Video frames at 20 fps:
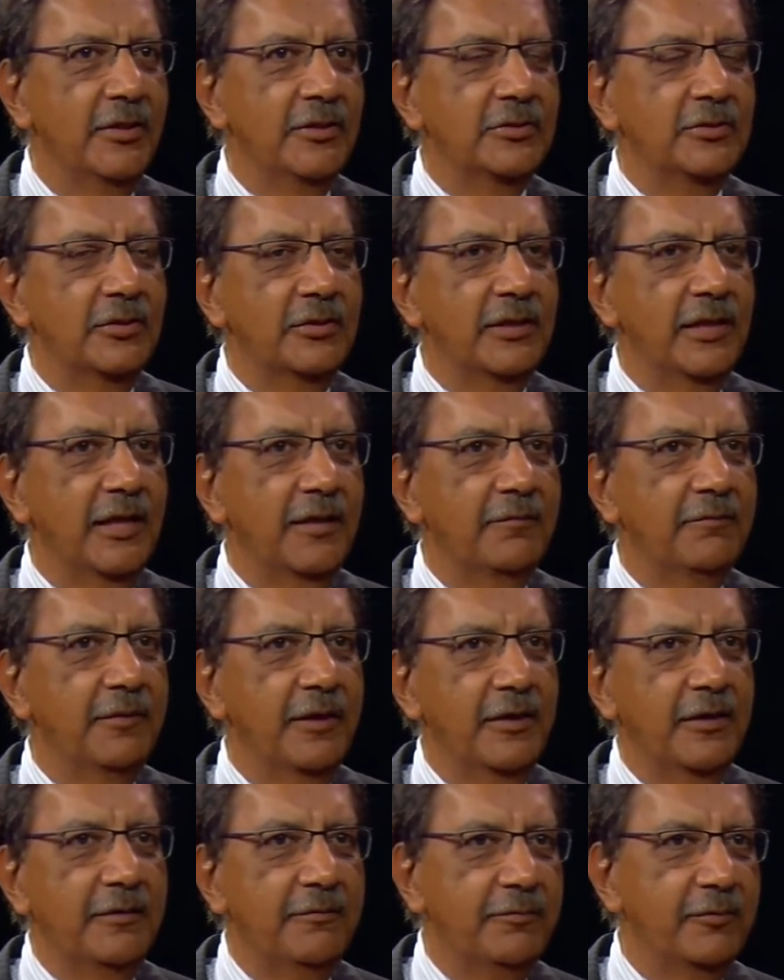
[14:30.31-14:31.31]
So they are
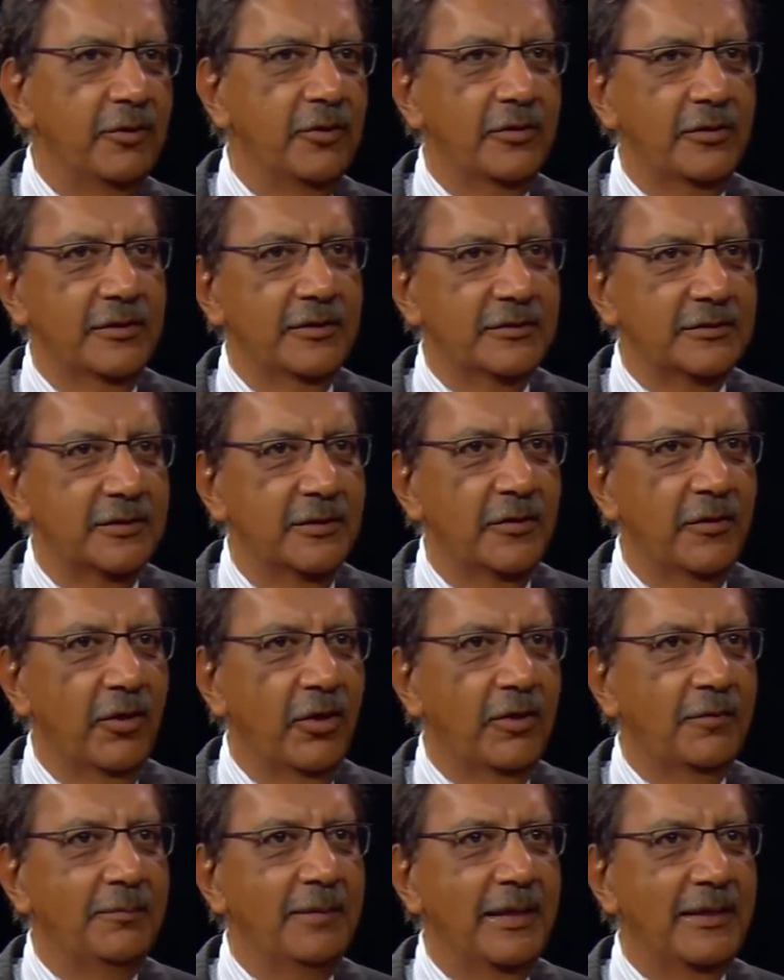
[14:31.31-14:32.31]
very focused
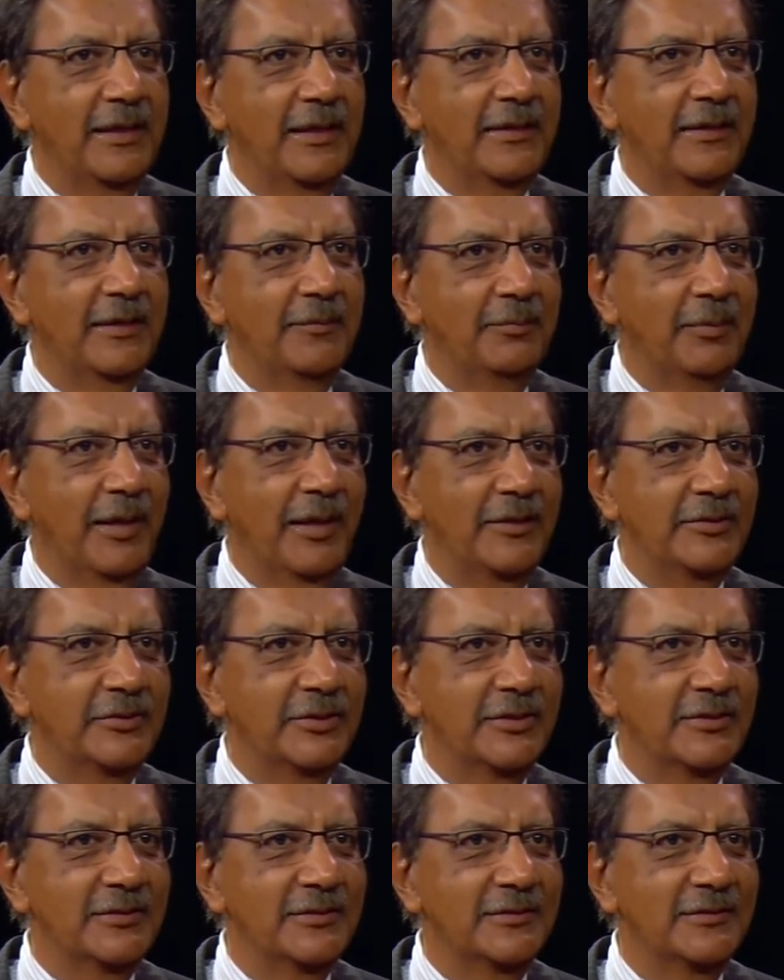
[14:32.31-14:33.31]
on making their
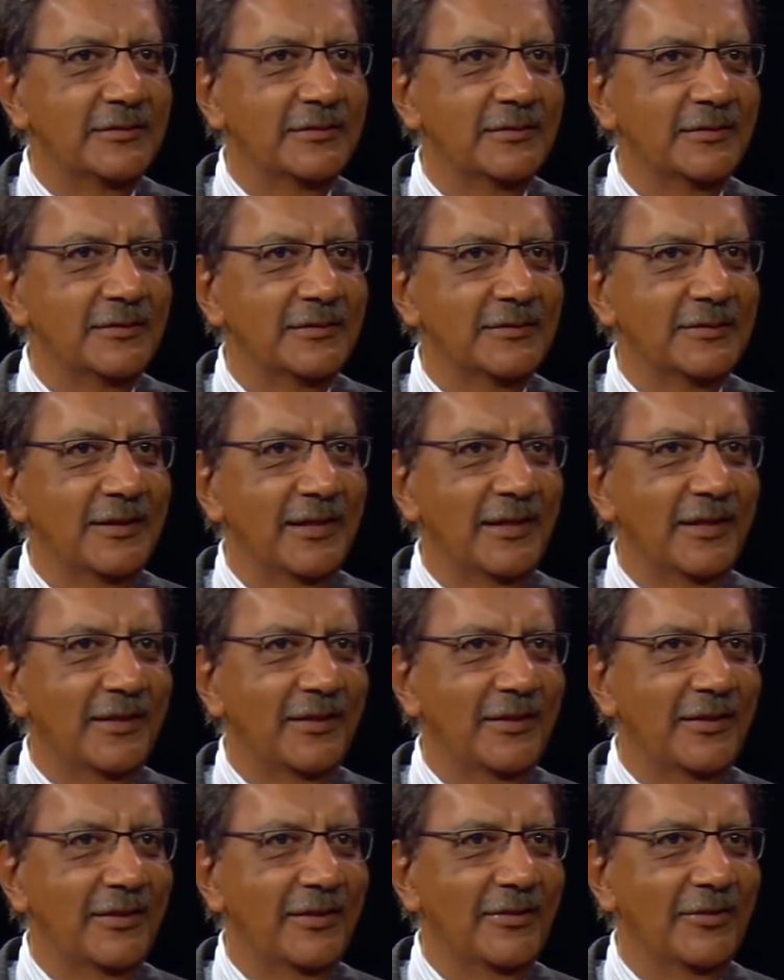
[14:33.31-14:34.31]
branches
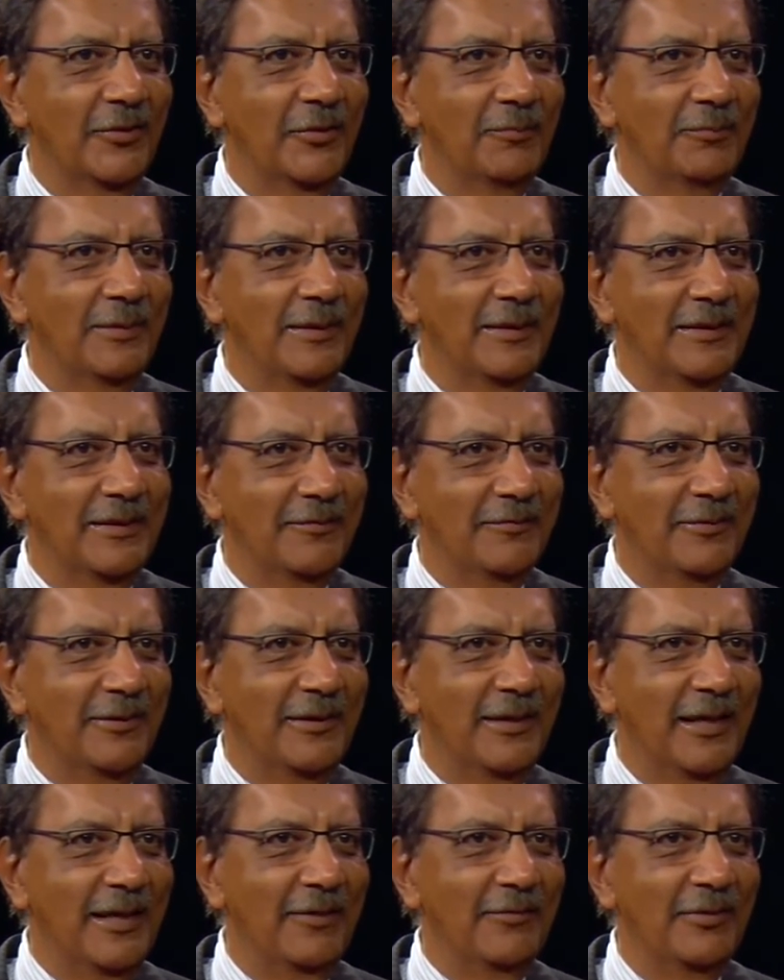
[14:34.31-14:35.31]
slicker, open
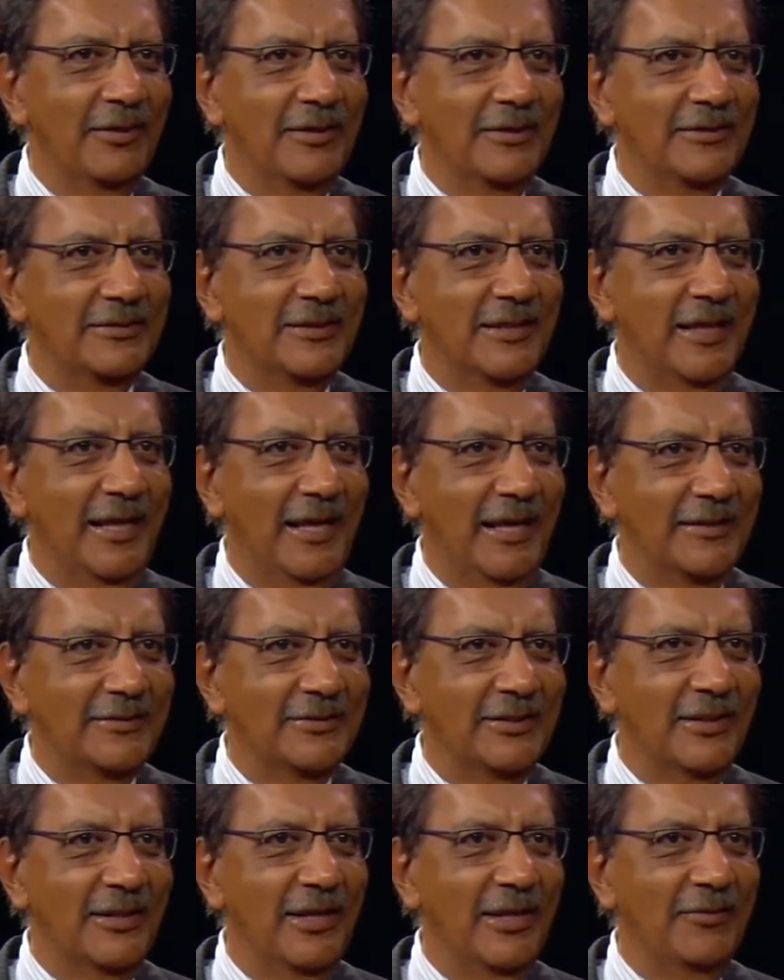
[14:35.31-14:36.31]
different hours,
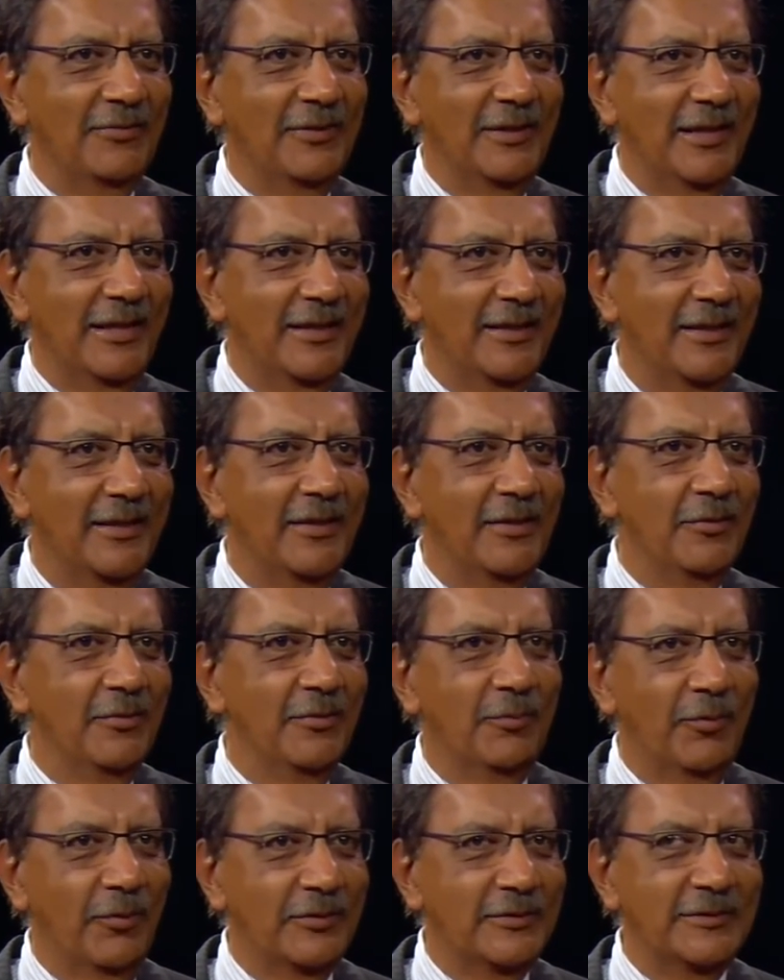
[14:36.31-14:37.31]
glass around it,
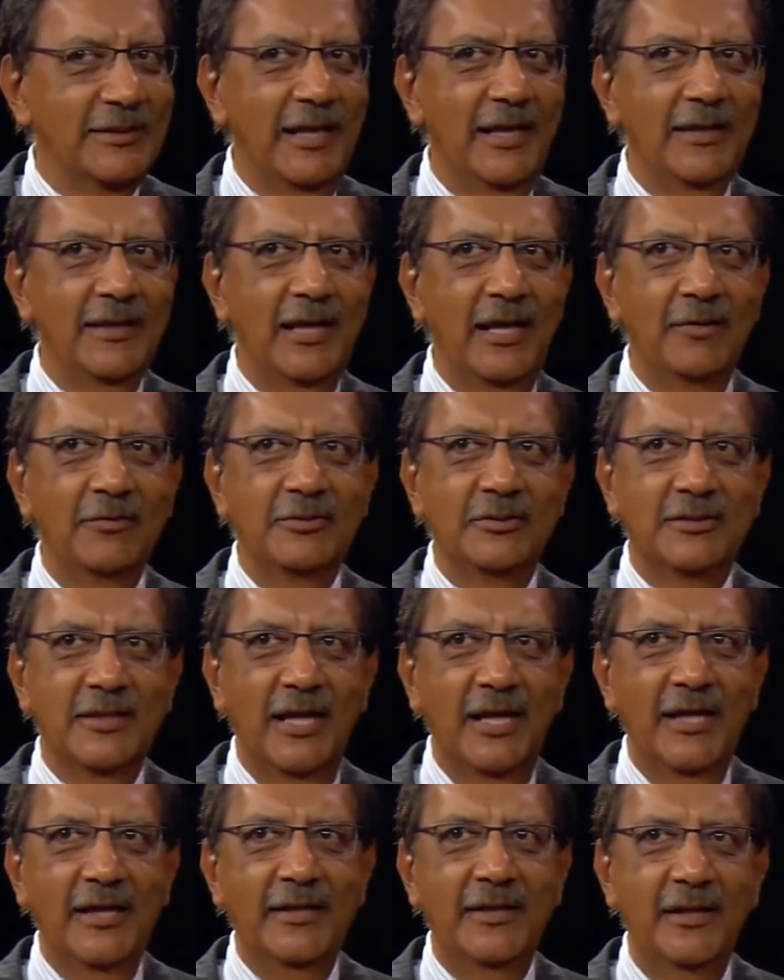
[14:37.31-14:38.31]
stand
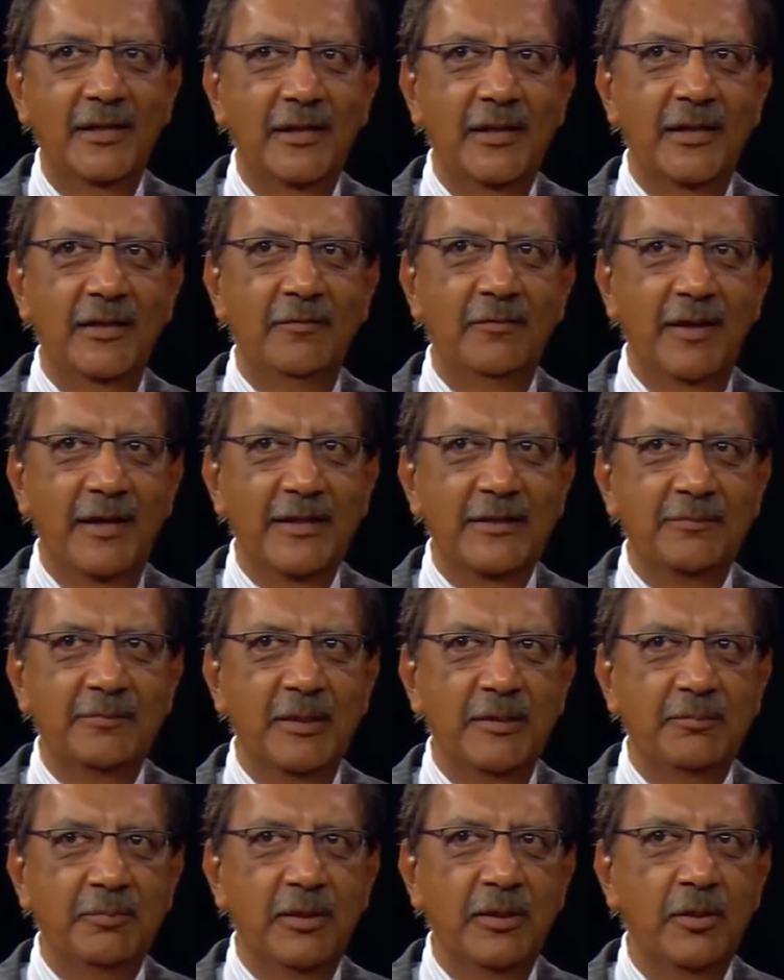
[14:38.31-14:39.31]
outside, invite
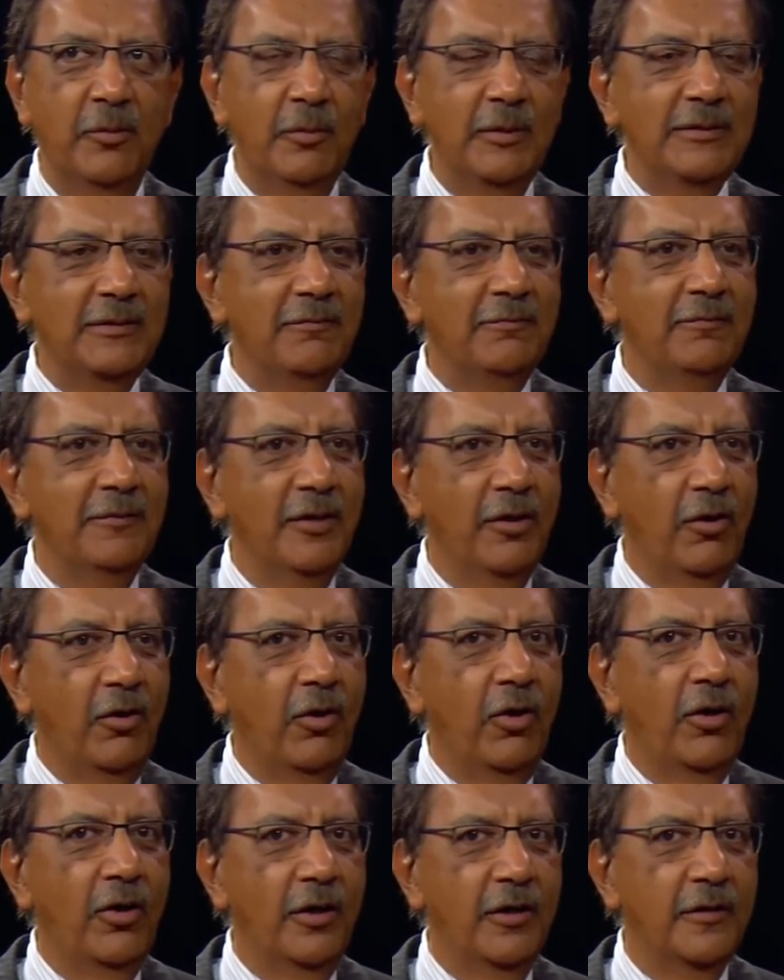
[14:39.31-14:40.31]
people,
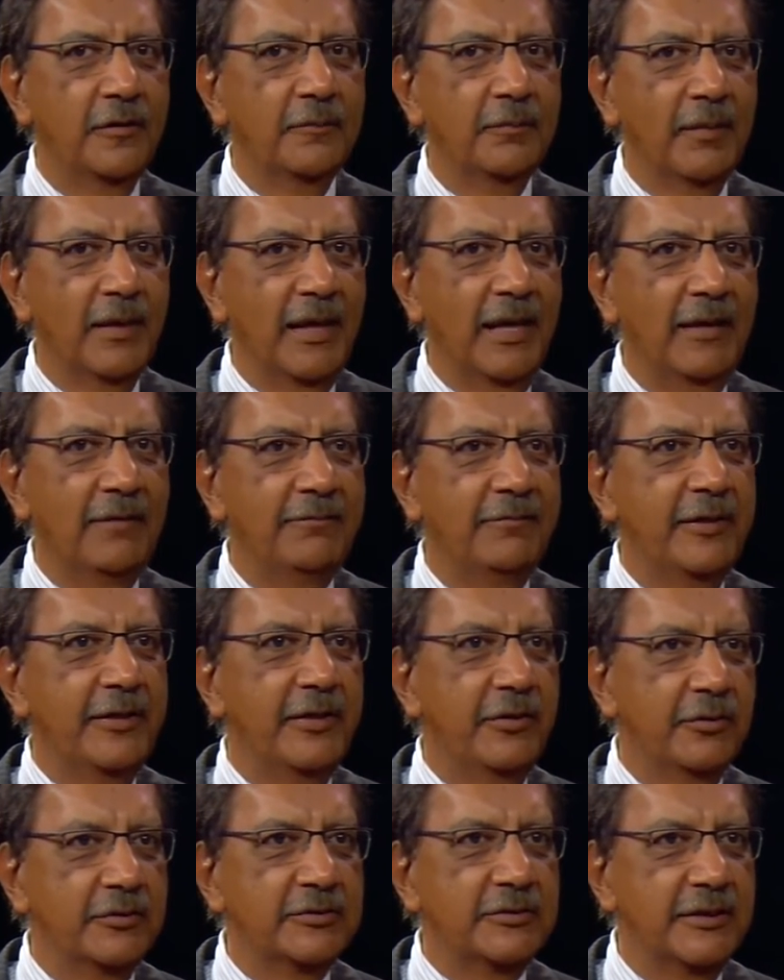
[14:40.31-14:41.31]
or have
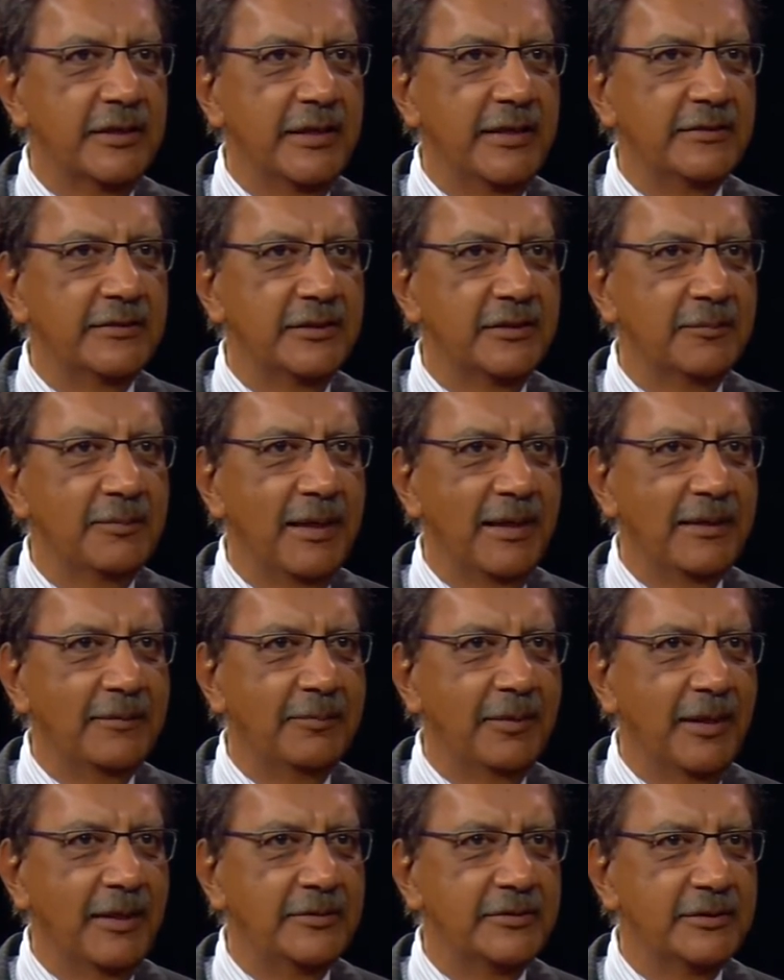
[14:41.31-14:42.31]
video screens in the bank
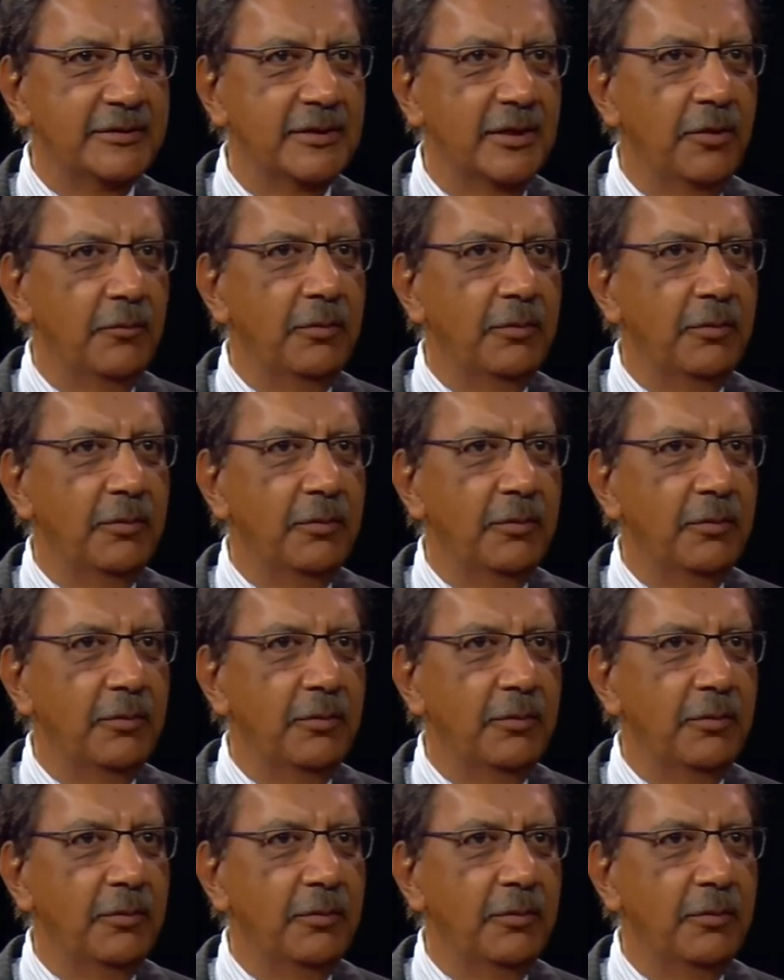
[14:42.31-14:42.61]
branches.